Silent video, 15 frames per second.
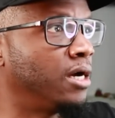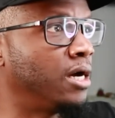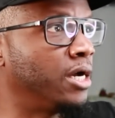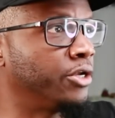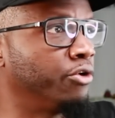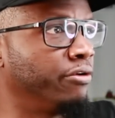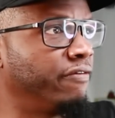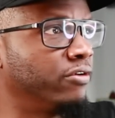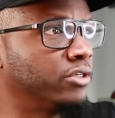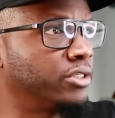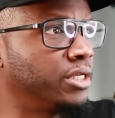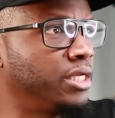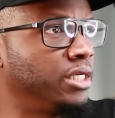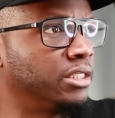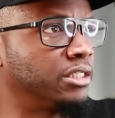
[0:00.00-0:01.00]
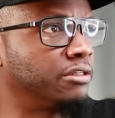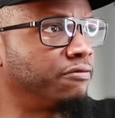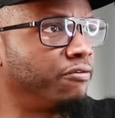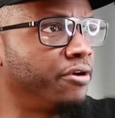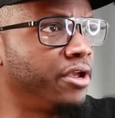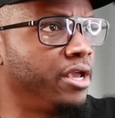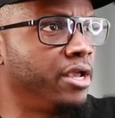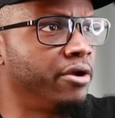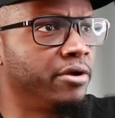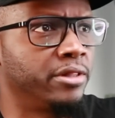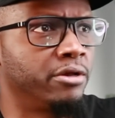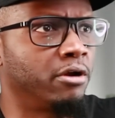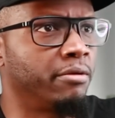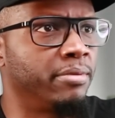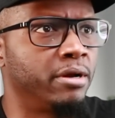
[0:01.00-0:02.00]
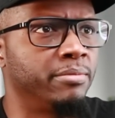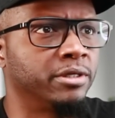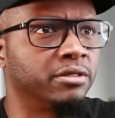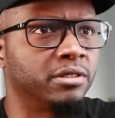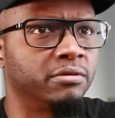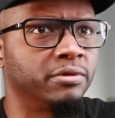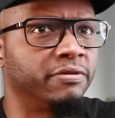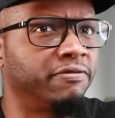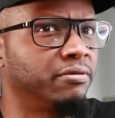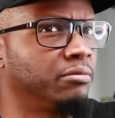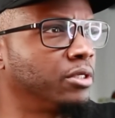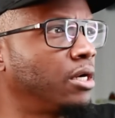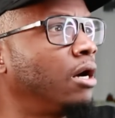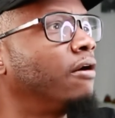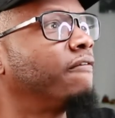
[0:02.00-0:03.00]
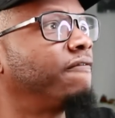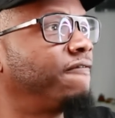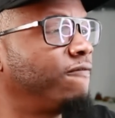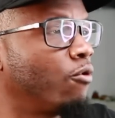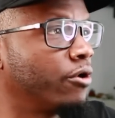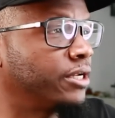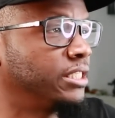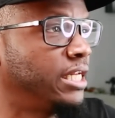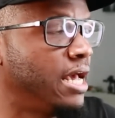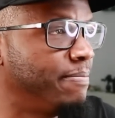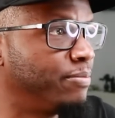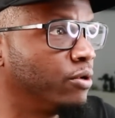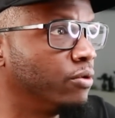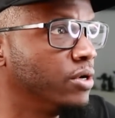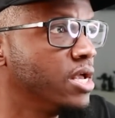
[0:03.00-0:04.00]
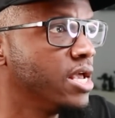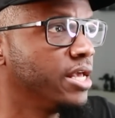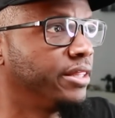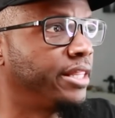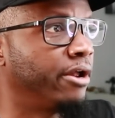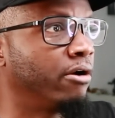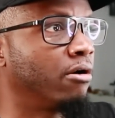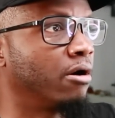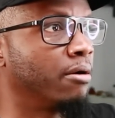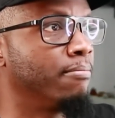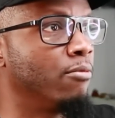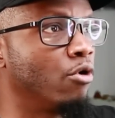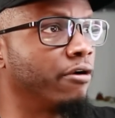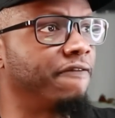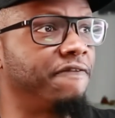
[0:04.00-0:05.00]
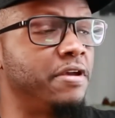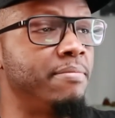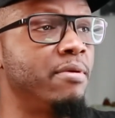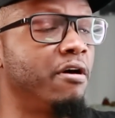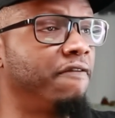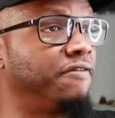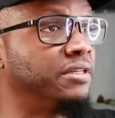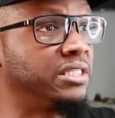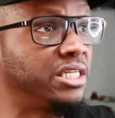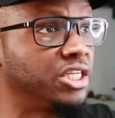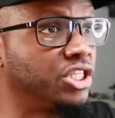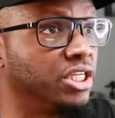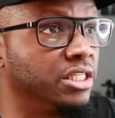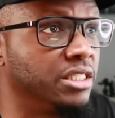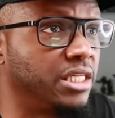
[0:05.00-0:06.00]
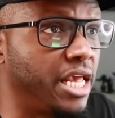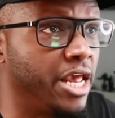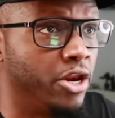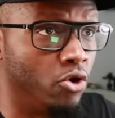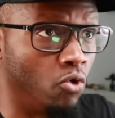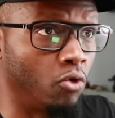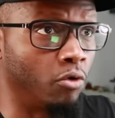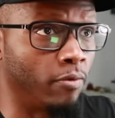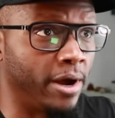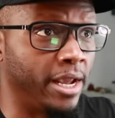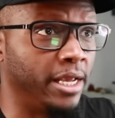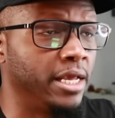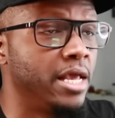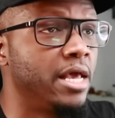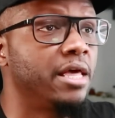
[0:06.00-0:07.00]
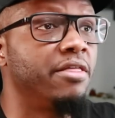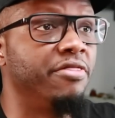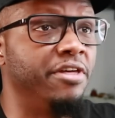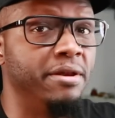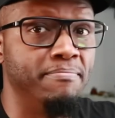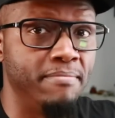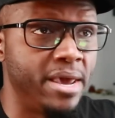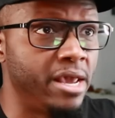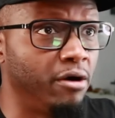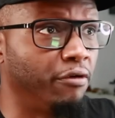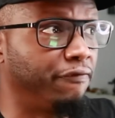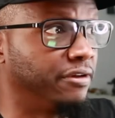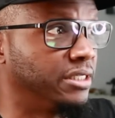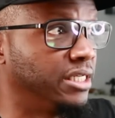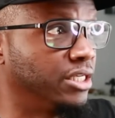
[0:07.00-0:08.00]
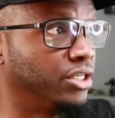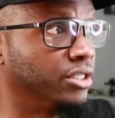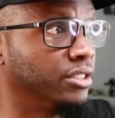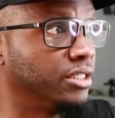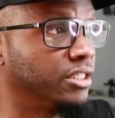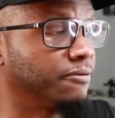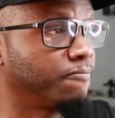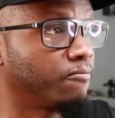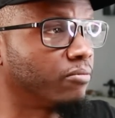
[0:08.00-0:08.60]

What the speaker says: university is free here, and there are a better mix of women. For example, there are more female physicians in Norway than male physicians.